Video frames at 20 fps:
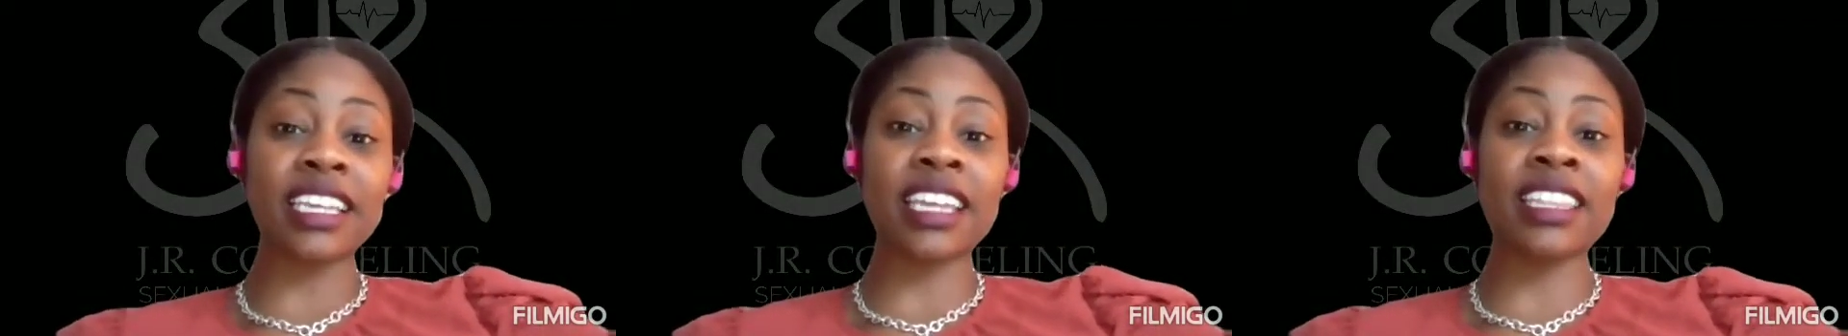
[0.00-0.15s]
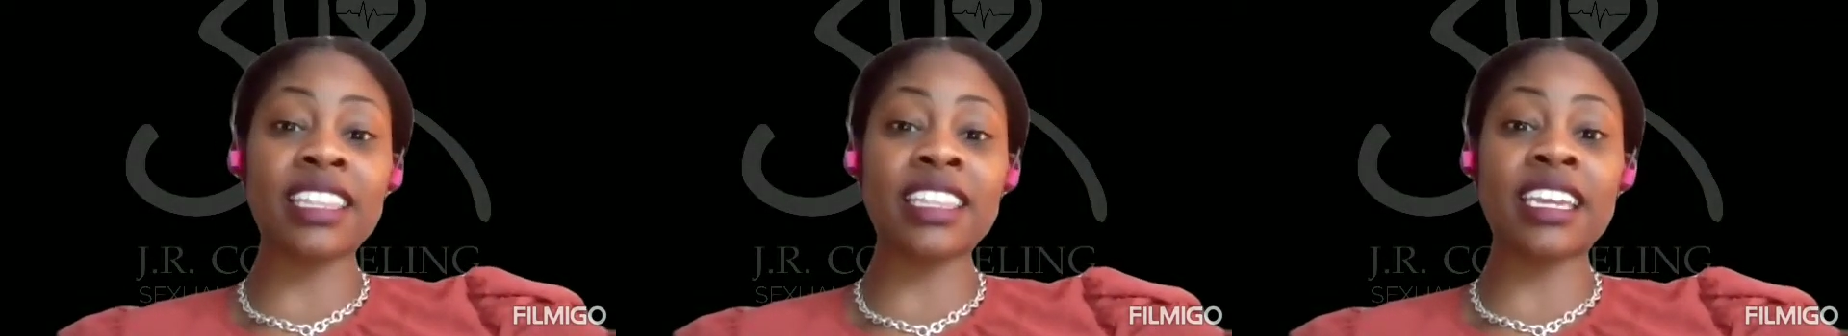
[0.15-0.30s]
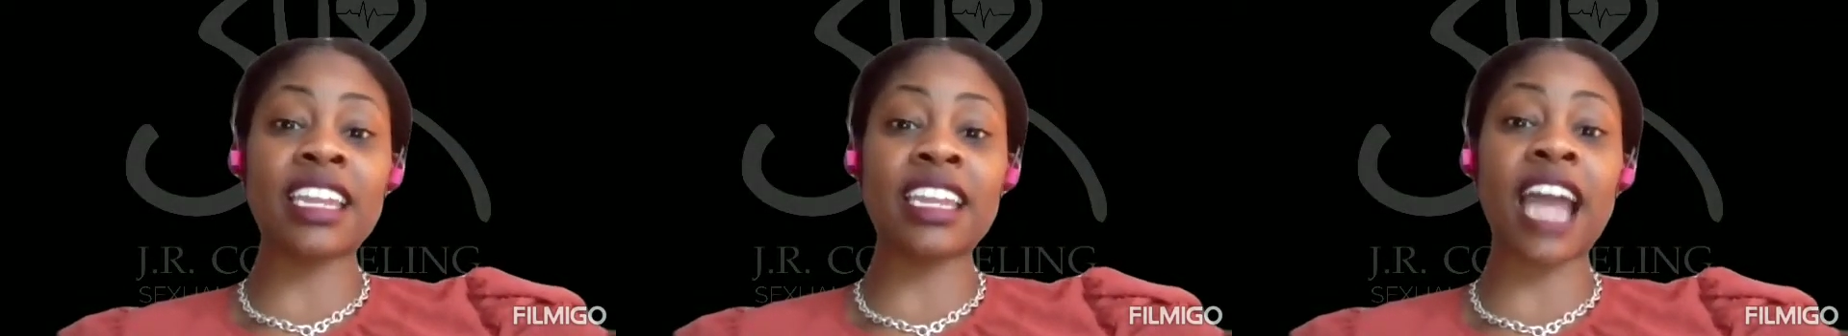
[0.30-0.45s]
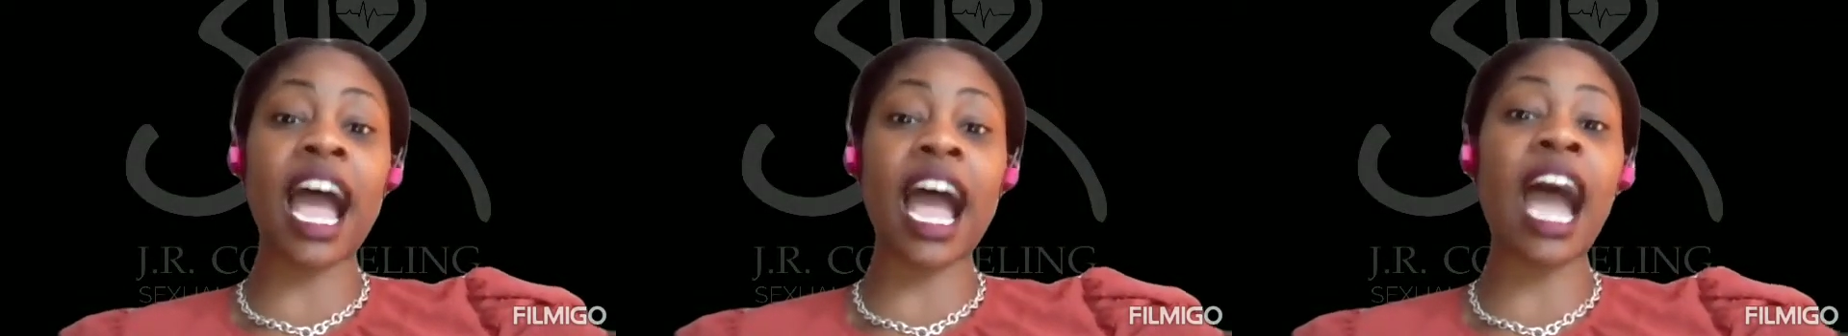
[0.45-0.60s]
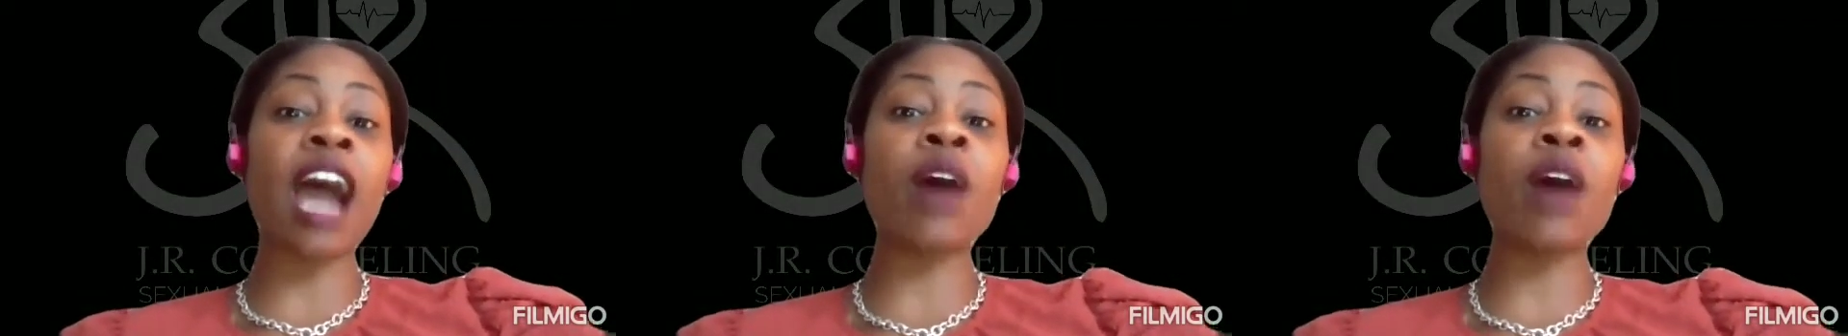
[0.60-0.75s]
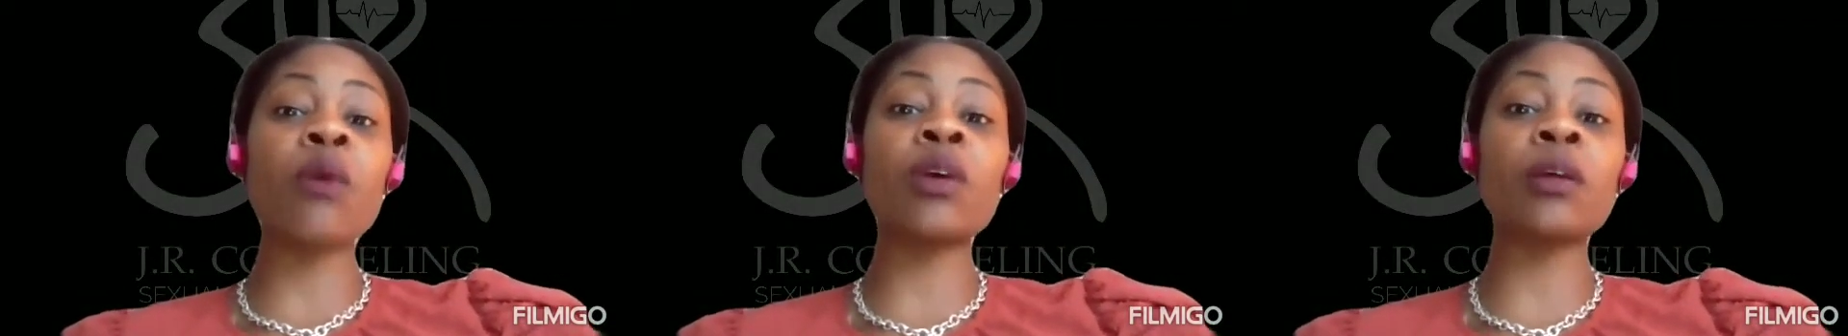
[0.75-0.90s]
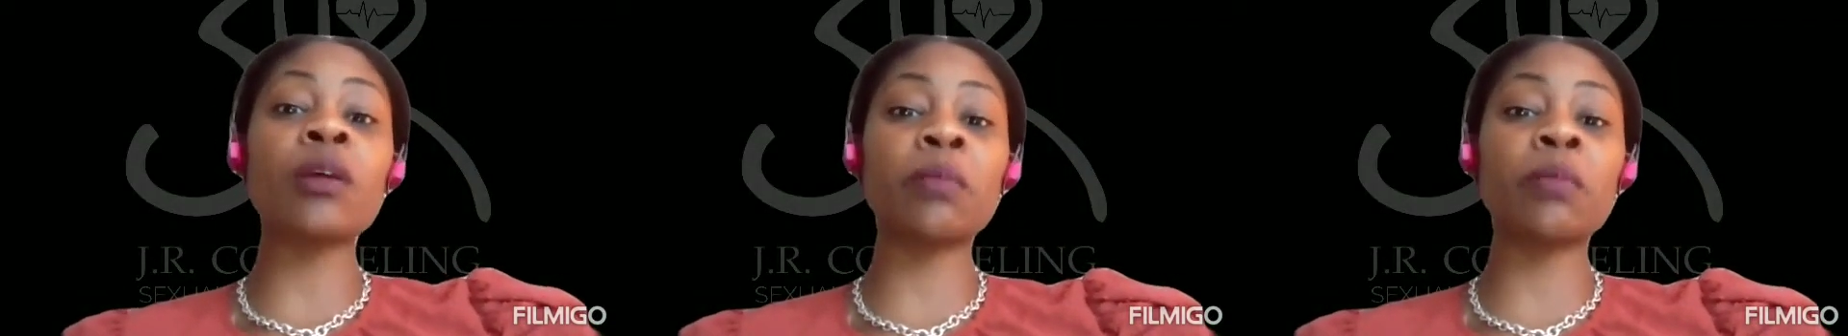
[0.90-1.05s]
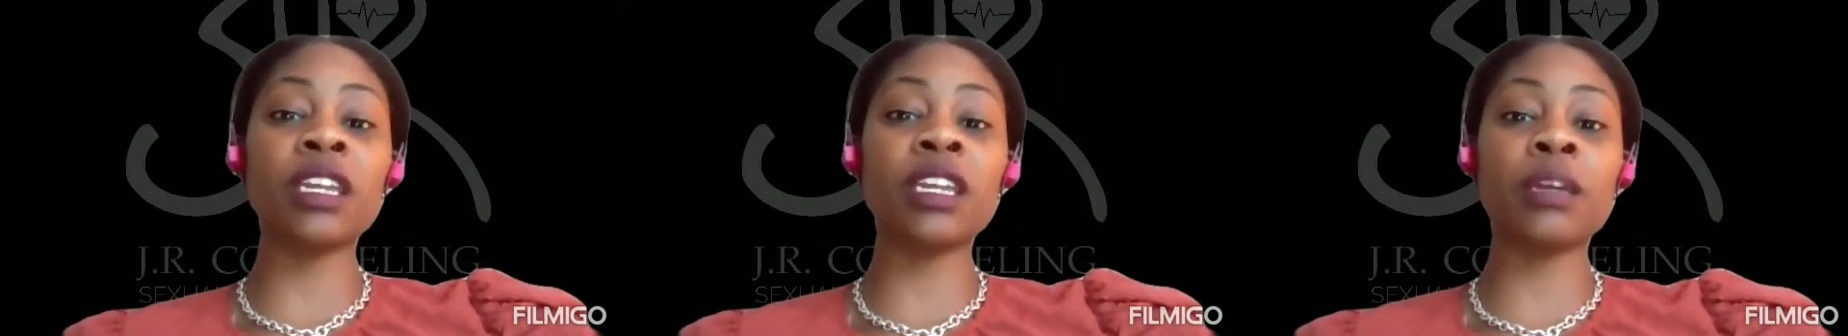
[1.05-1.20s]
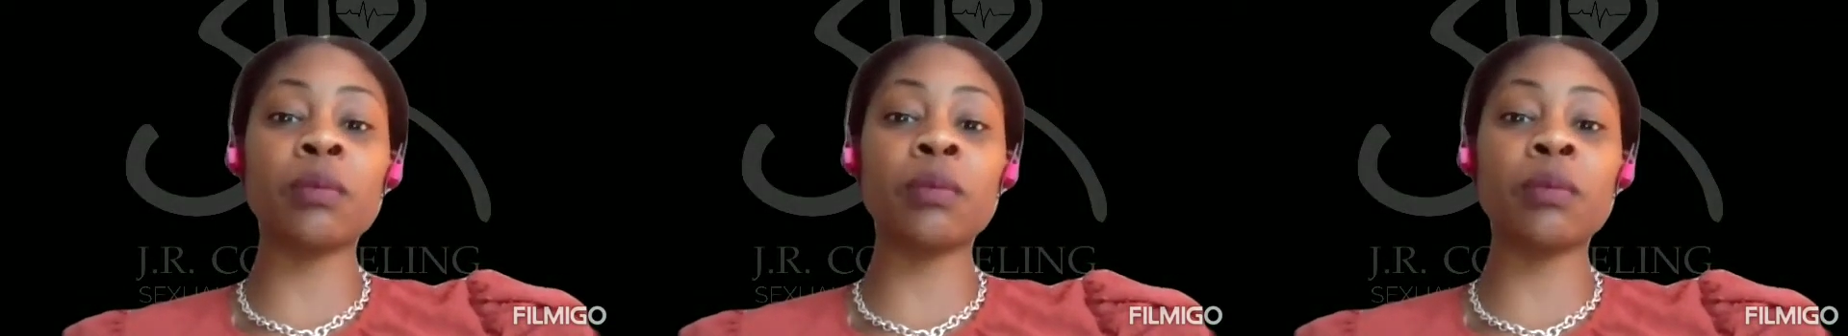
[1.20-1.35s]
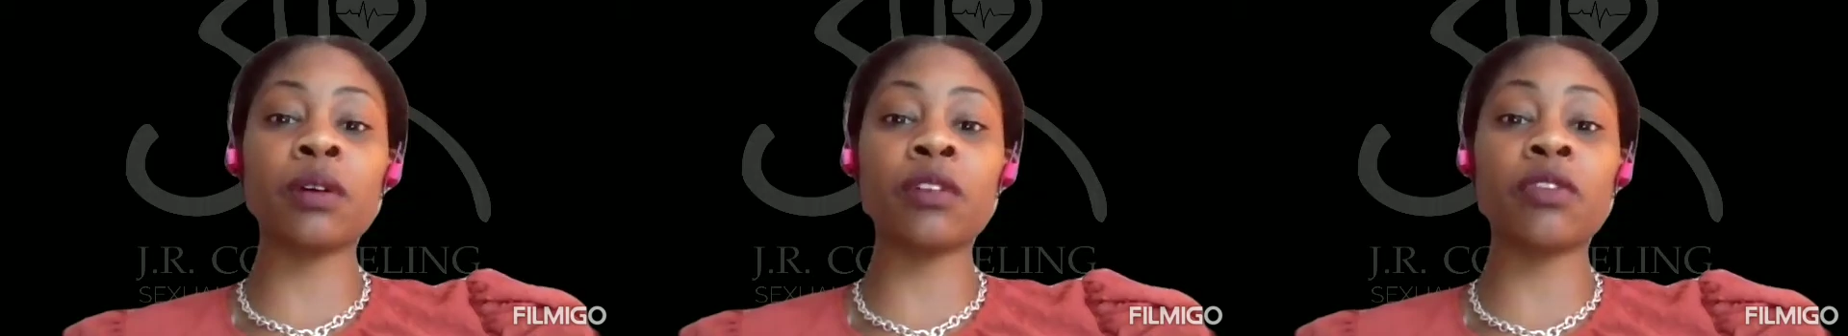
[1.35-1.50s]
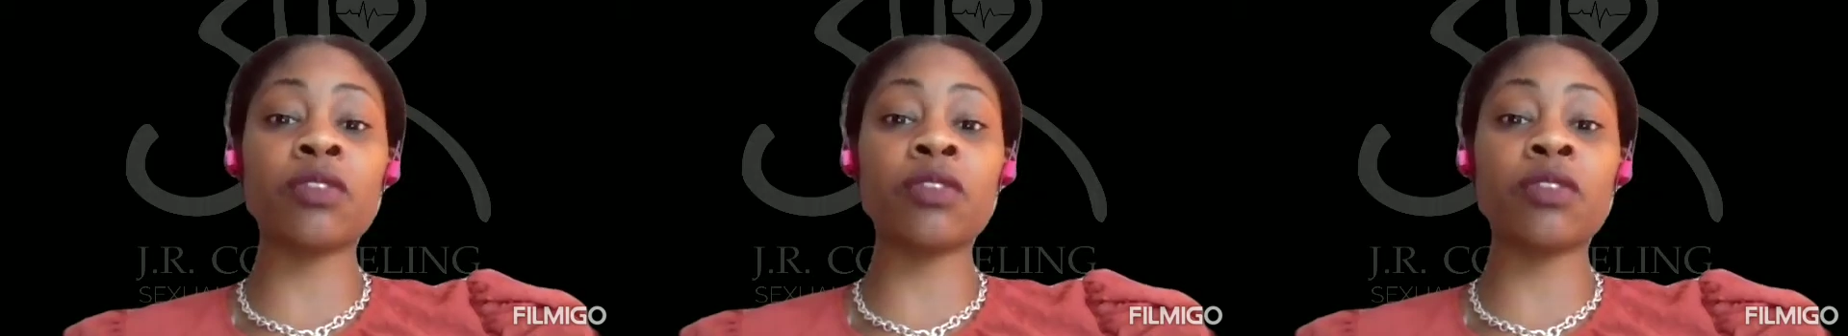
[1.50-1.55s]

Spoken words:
and then how would people